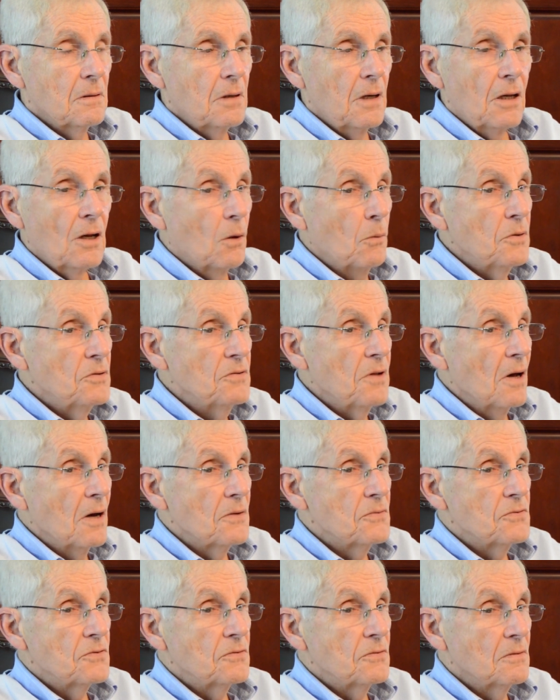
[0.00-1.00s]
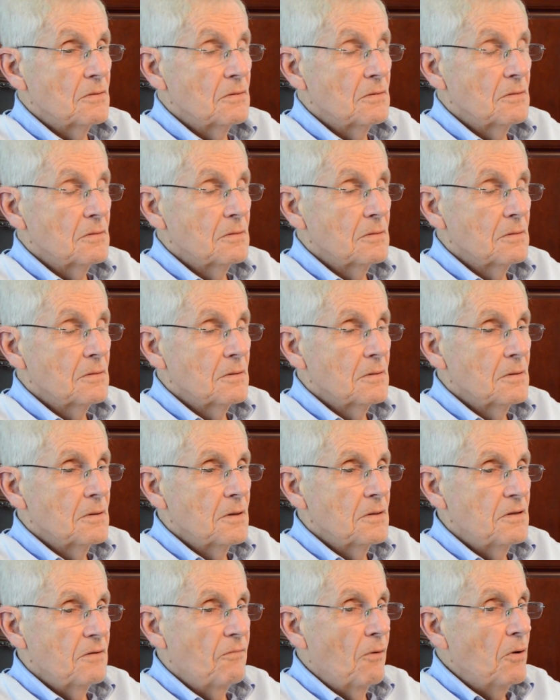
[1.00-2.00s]
It always does.
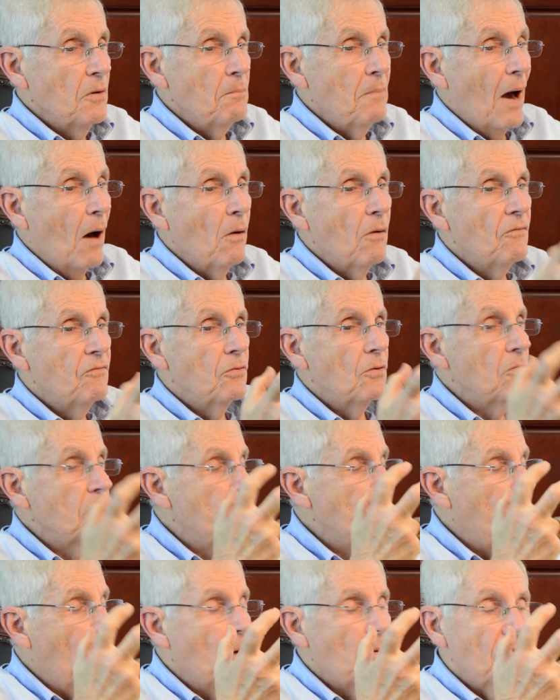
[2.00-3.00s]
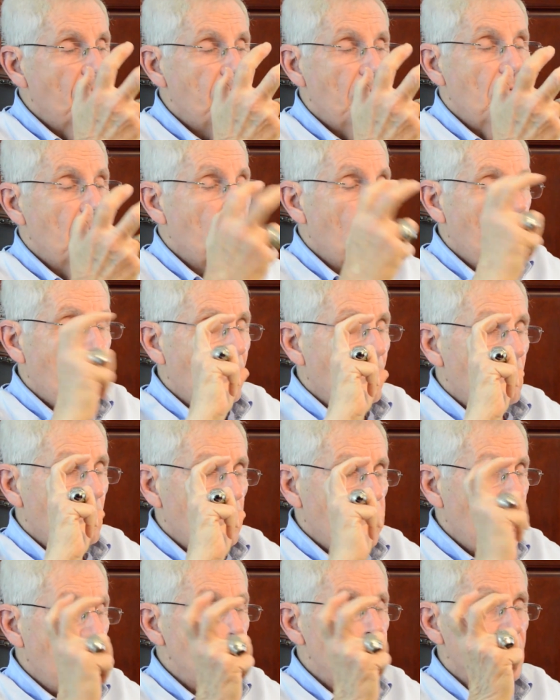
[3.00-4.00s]
It's a very powerful, powerful
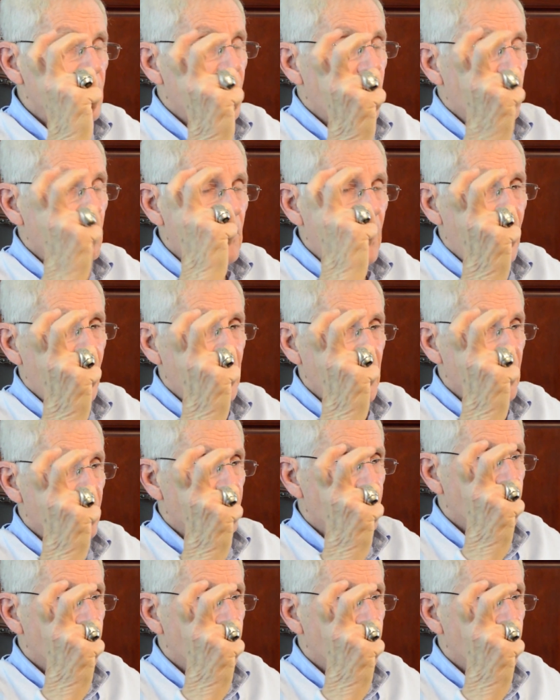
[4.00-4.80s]
place in our body.